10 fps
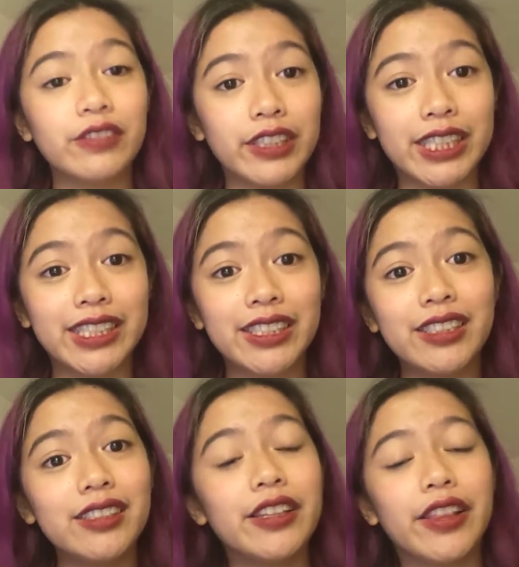For
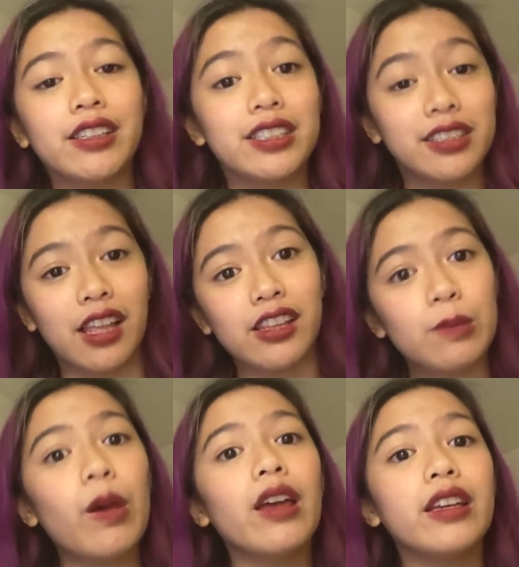instance, there is
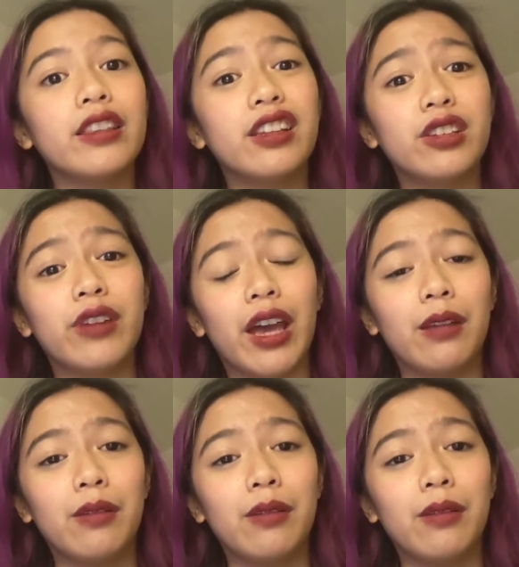Sunspot in the New